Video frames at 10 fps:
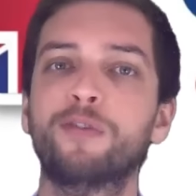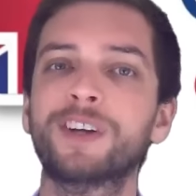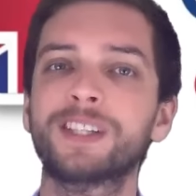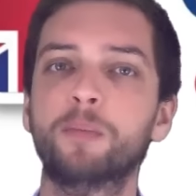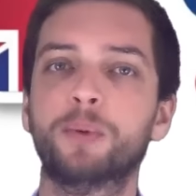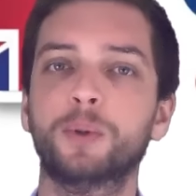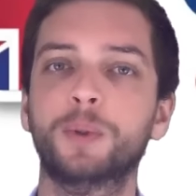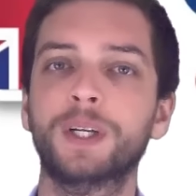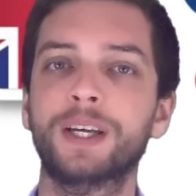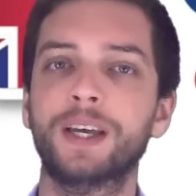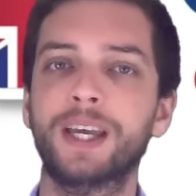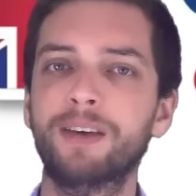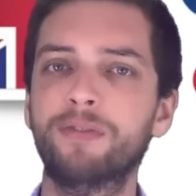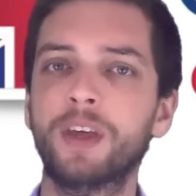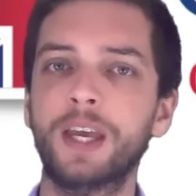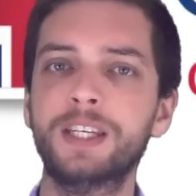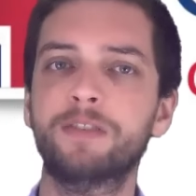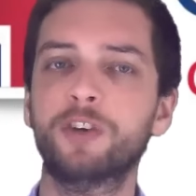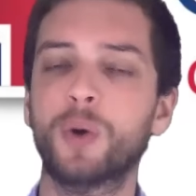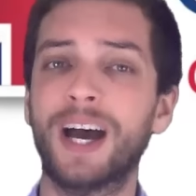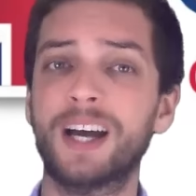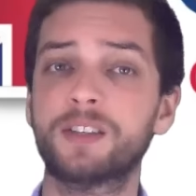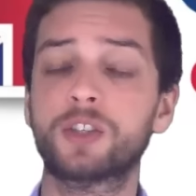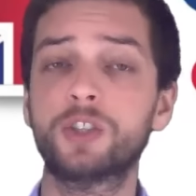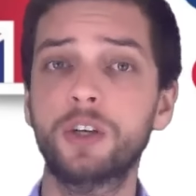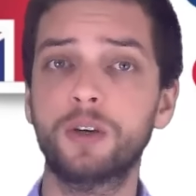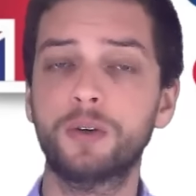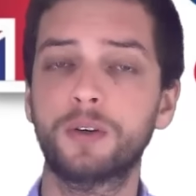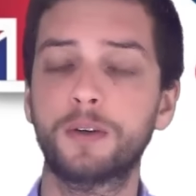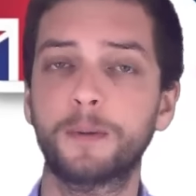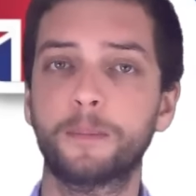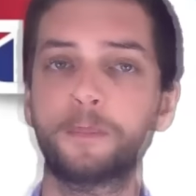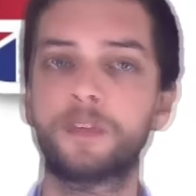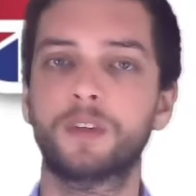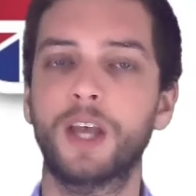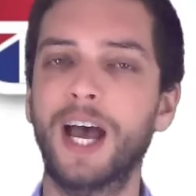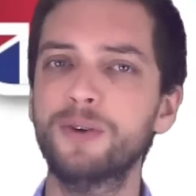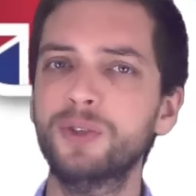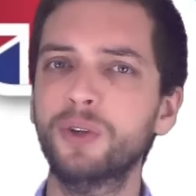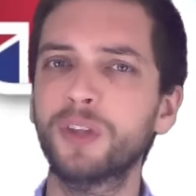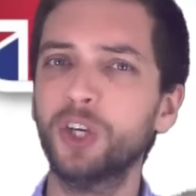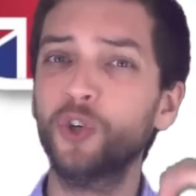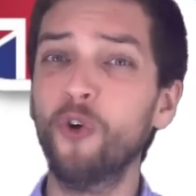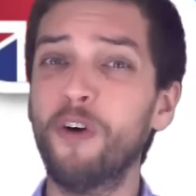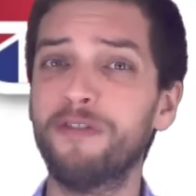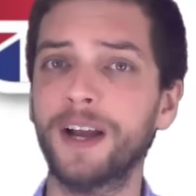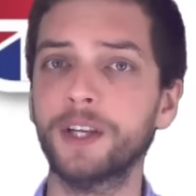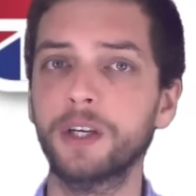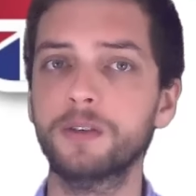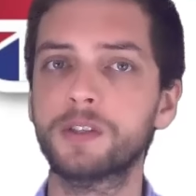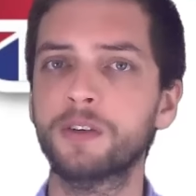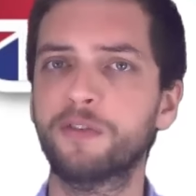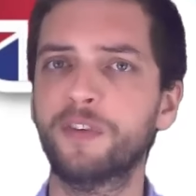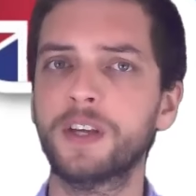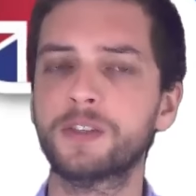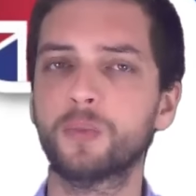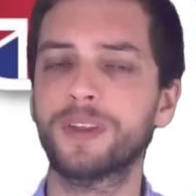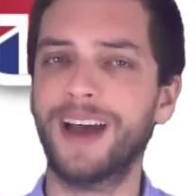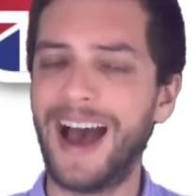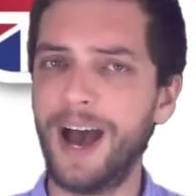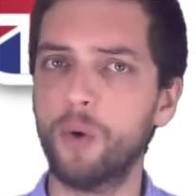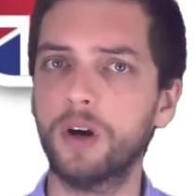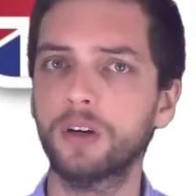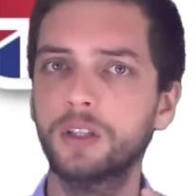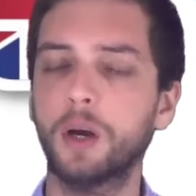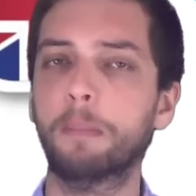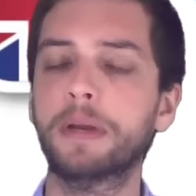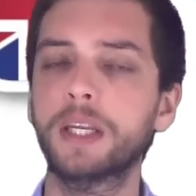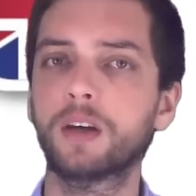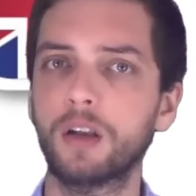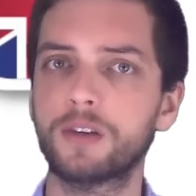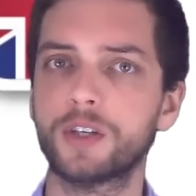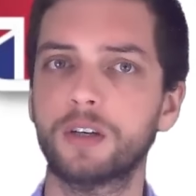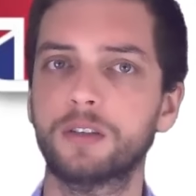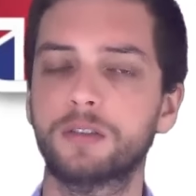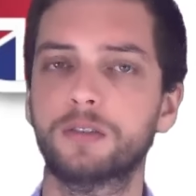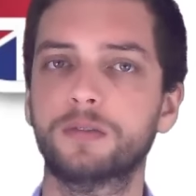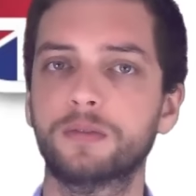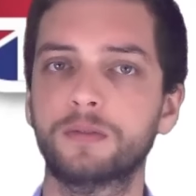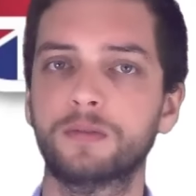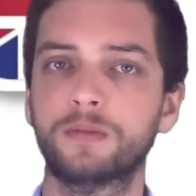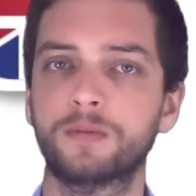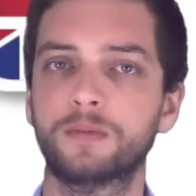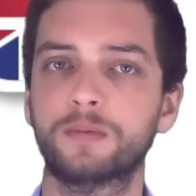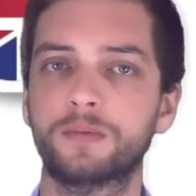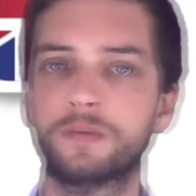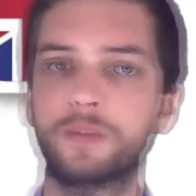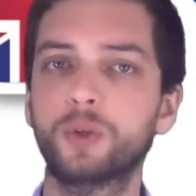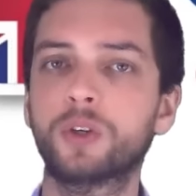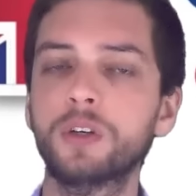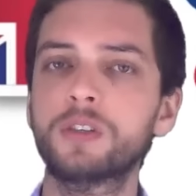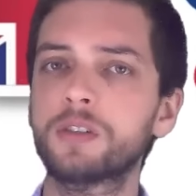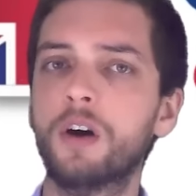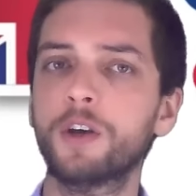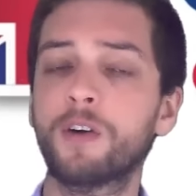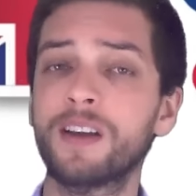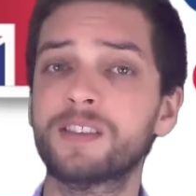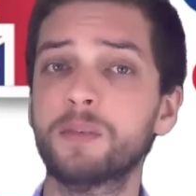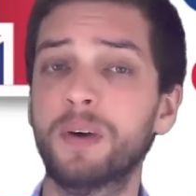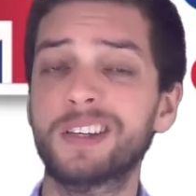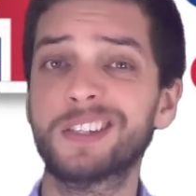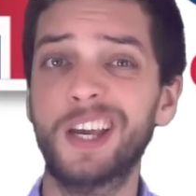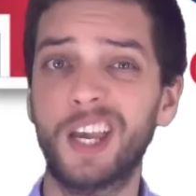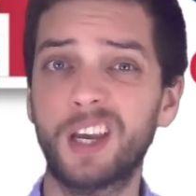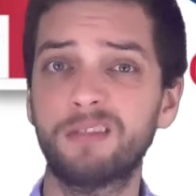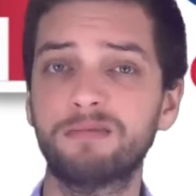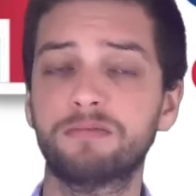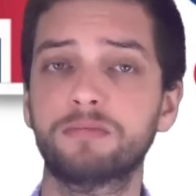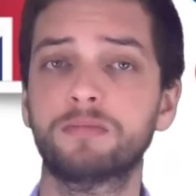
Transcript: For example, if the interviewer asks you, how do you think your values fit with our company culture? You could start your answer by saying,